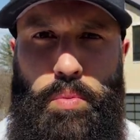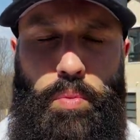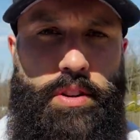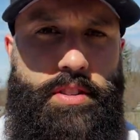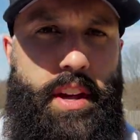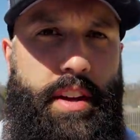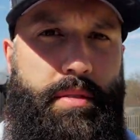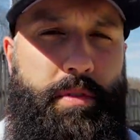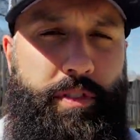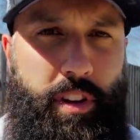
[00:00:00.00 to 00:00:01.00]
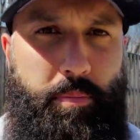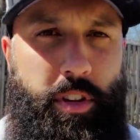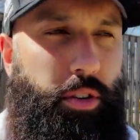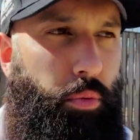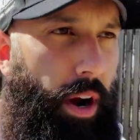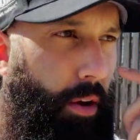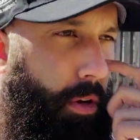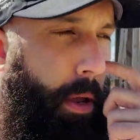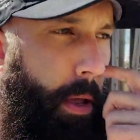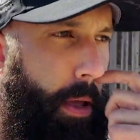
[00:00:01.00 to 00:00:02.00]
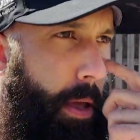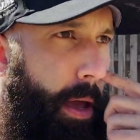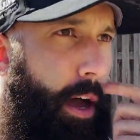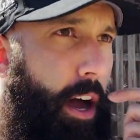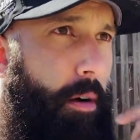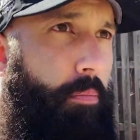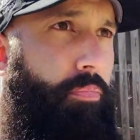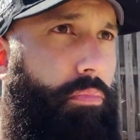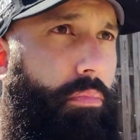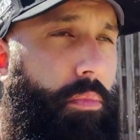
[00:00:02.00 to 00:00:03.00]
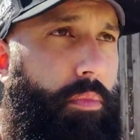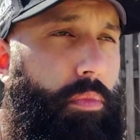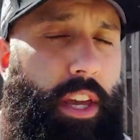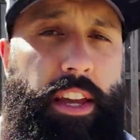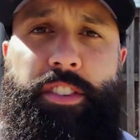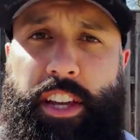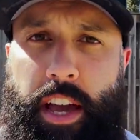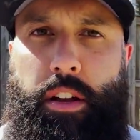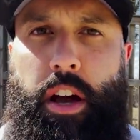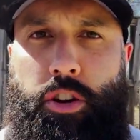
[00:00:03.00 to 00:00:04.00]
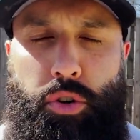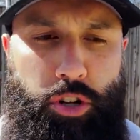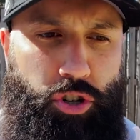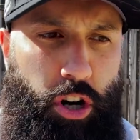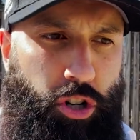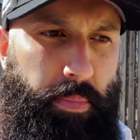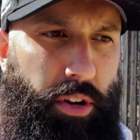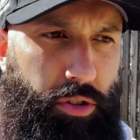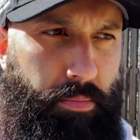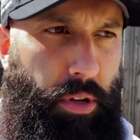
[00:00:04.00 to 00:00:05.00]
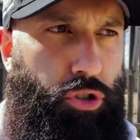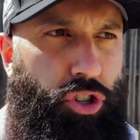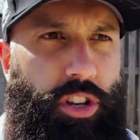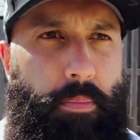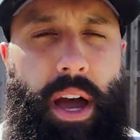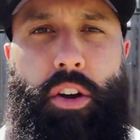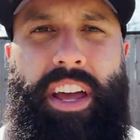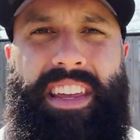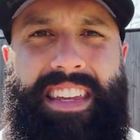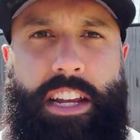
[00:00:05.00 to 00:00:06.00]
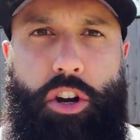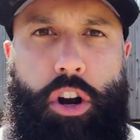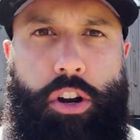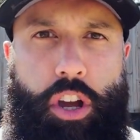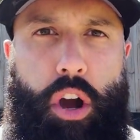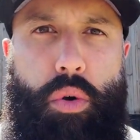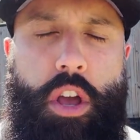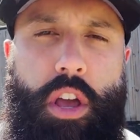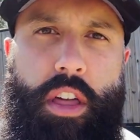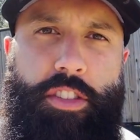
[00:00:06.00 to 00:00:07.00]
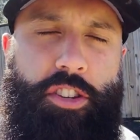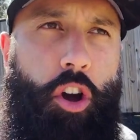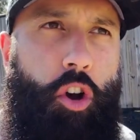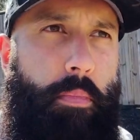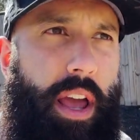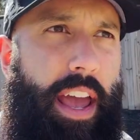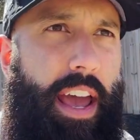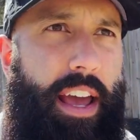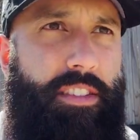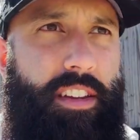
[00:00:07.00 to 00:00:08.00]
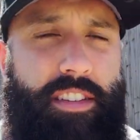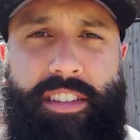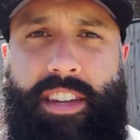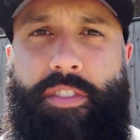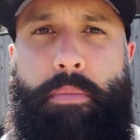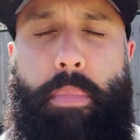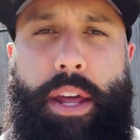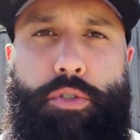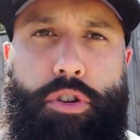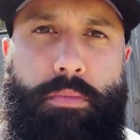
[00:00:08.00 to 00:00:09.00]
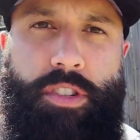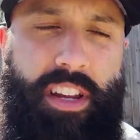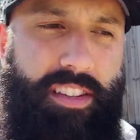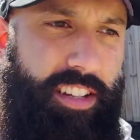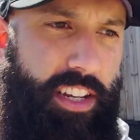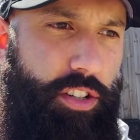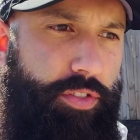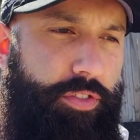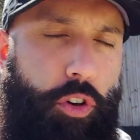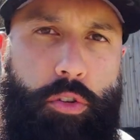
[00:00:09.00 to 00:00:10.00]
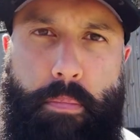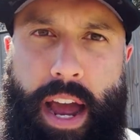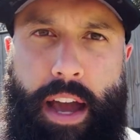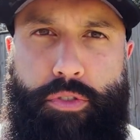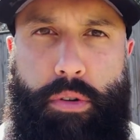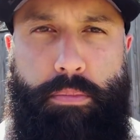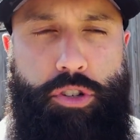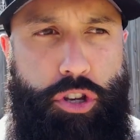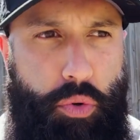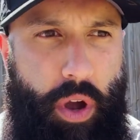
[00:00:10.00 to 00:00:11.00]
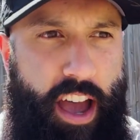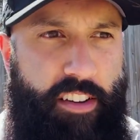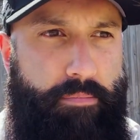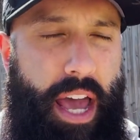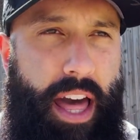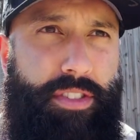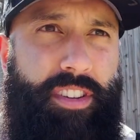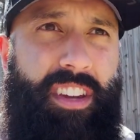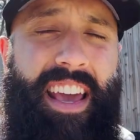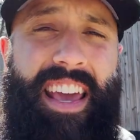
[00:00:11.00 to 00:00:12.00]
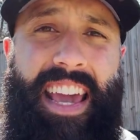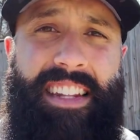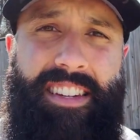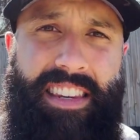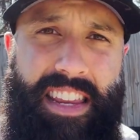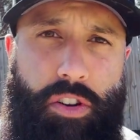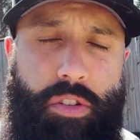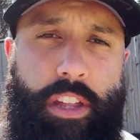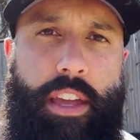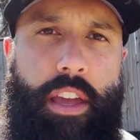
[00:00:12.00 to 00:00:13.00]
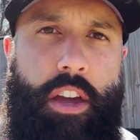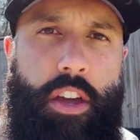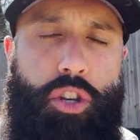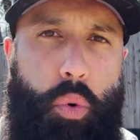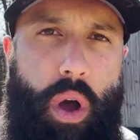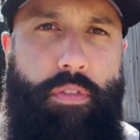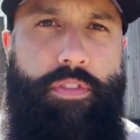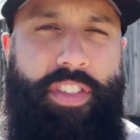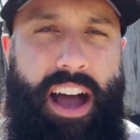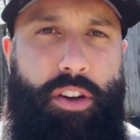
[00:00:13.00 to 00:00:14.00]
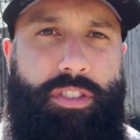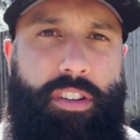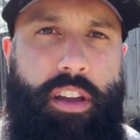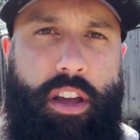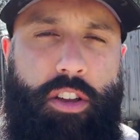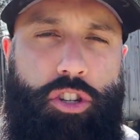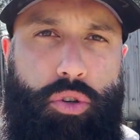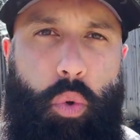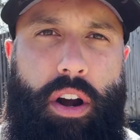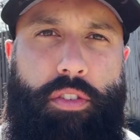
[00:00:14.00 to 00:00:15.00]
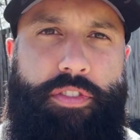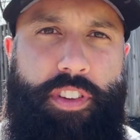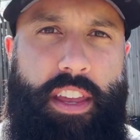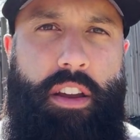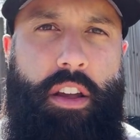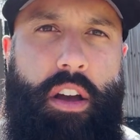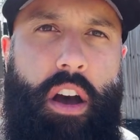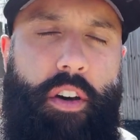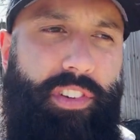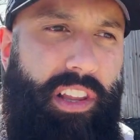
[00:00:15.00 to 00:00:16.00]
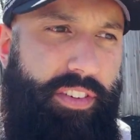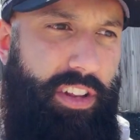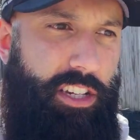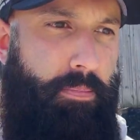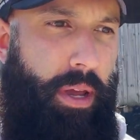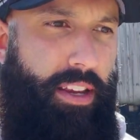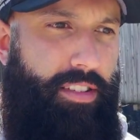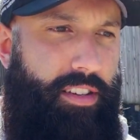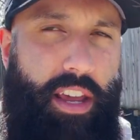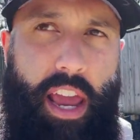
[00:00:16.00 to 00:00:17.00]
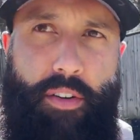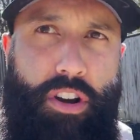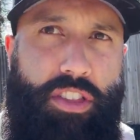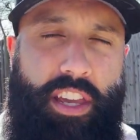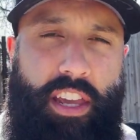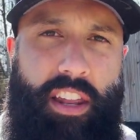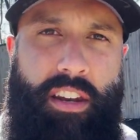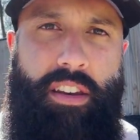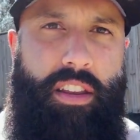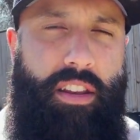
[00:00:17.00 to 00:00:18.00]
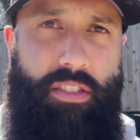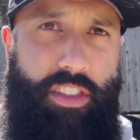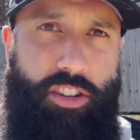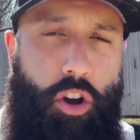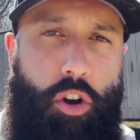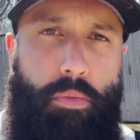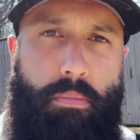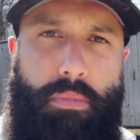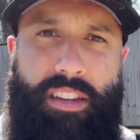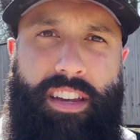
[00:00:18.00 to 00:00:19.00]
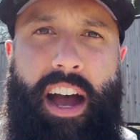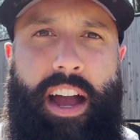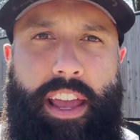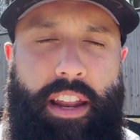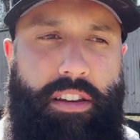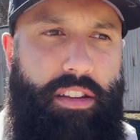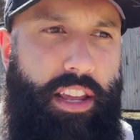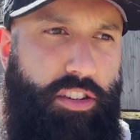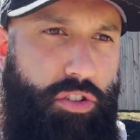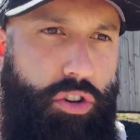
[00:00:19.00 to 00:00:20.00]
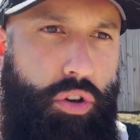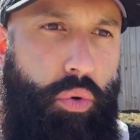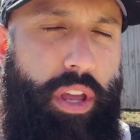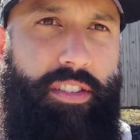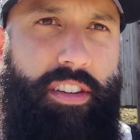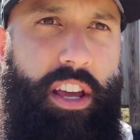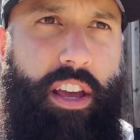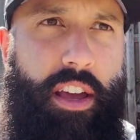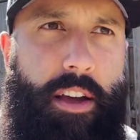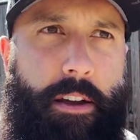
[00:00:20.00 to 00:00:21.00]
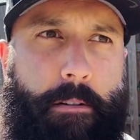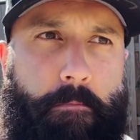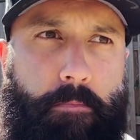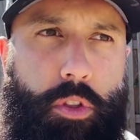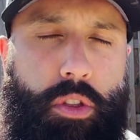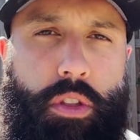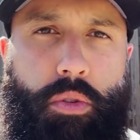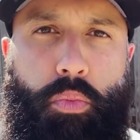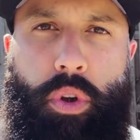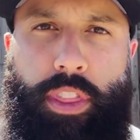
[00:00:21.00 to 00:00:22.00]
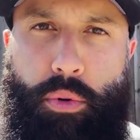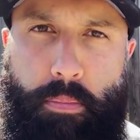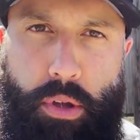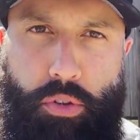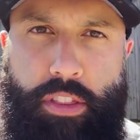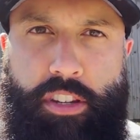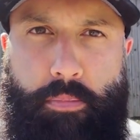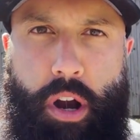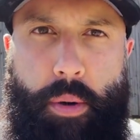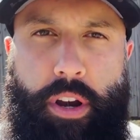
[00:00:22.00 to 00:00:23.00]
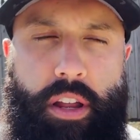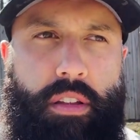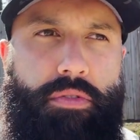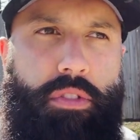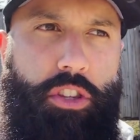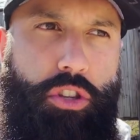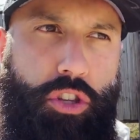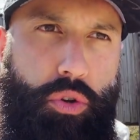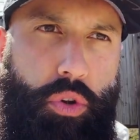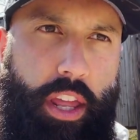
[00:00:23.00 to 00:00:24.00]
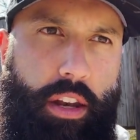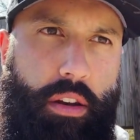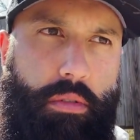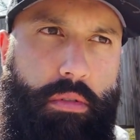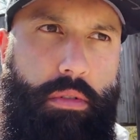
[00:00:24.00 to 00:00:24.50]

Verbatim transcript: once I flip this around, um, is again a new construction build. It was built just about a year ago. This home has seven bedrooms, six full bathrooms, two half baths. It's nearly 12,000 square feet of living space. Everything in this home is high end, is new, is when they were building this property, you can